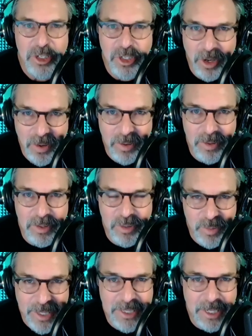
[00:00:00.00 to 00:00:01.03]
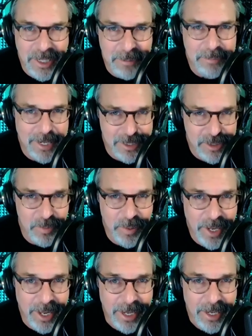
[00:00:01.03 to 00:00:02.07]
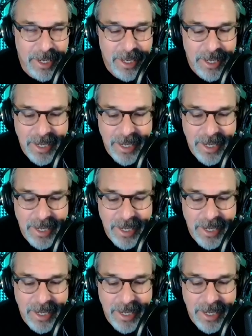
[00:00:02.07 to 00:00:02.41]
Charles recently passed away.